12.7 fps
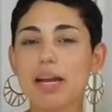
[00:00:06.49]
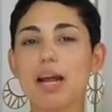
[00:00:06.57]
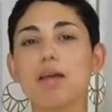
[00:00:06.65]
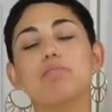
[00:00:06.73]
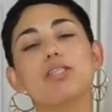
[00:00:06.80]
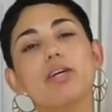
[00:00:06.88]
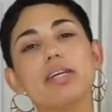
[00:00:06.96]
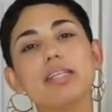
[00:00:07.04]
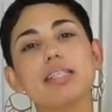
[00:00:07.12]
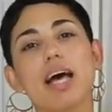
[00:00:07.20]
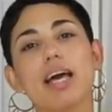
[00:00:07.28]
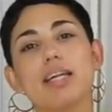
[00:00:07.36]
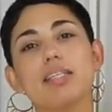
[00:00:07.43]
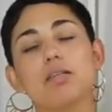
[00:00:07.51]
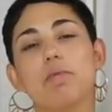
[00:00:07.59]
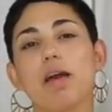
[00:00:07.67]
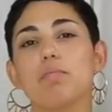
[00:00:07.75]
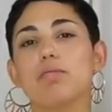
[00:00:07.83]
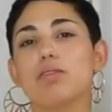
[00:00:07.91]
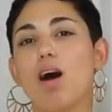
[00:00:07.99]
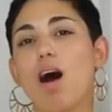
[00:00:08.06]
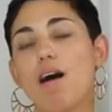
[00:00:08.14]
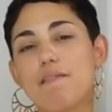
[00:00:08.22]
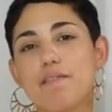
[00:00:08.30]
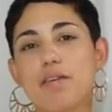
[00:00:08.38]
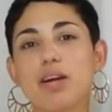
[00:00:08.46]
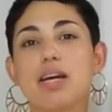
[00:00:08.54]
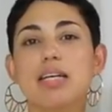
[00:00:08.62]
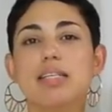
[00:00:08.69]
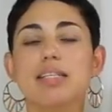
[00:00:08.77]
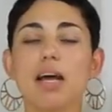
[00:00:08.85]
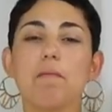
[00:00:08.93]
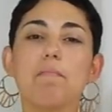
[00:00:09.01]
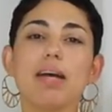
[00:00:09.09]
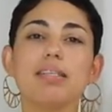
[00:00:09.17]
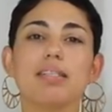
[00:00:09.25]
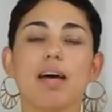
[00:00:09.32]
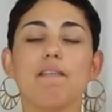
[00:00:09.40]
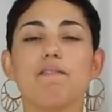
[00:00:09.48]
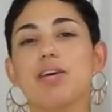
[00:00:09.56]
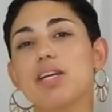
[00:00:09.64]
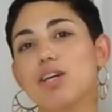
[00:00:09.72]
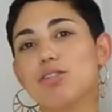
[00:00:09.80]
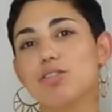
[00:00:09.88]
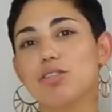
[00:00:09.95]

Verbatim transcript: and I am so excited to be able to offer step-by-step -step video